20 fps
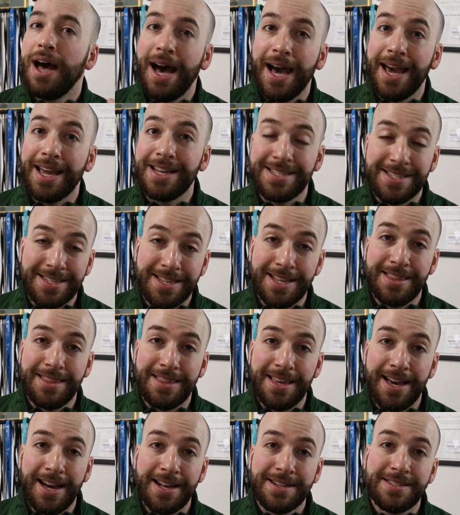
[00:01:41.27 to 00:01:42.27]
I did
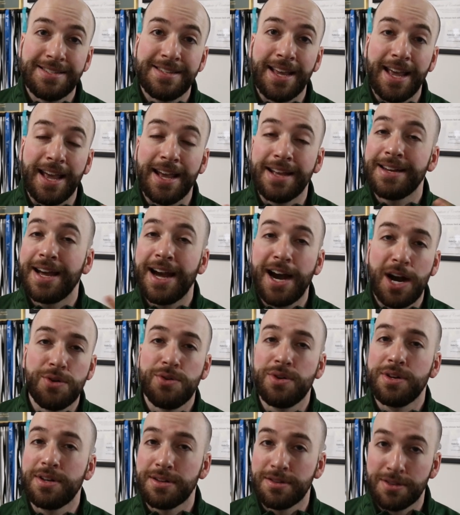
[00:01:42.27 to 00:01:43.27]
that and how
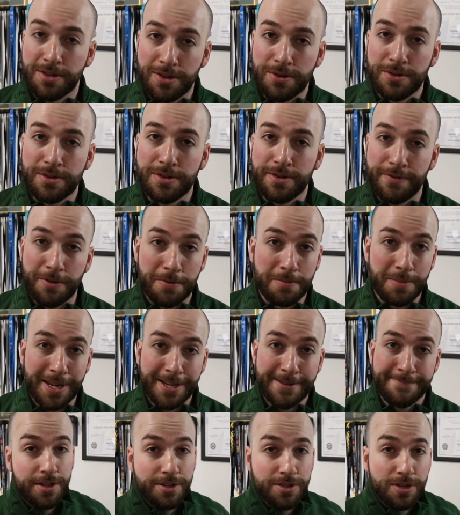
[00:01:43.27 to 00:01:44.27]
you can learn from
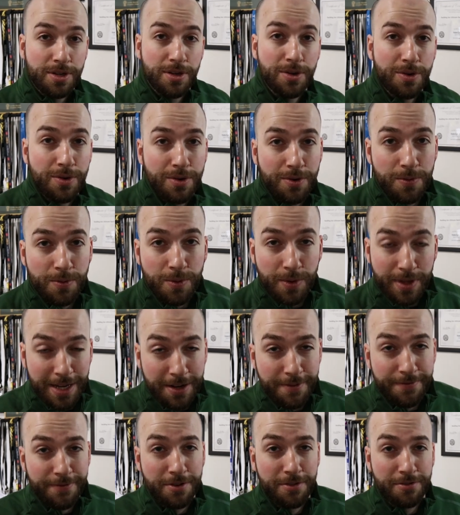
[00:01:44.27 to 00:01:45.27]
me. So,
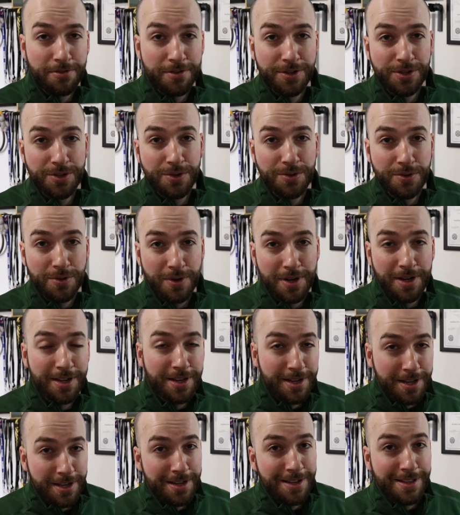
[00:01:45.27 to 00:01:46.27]
without further ado,
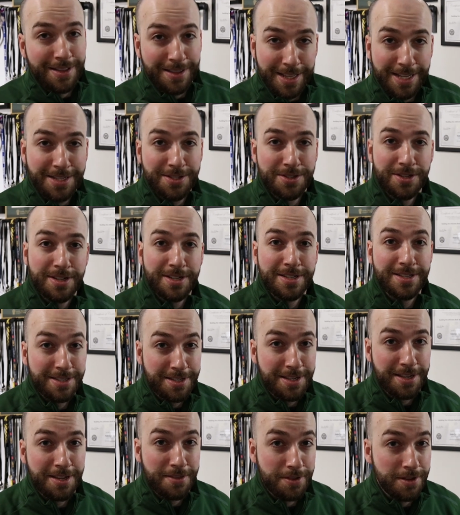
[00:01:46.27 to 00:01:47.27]
let's
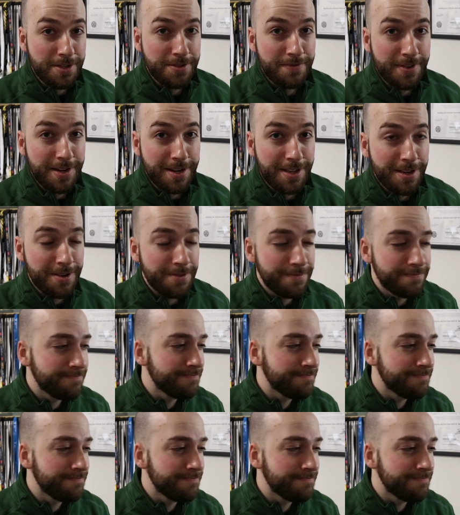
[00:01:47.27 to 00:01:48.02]
see this video.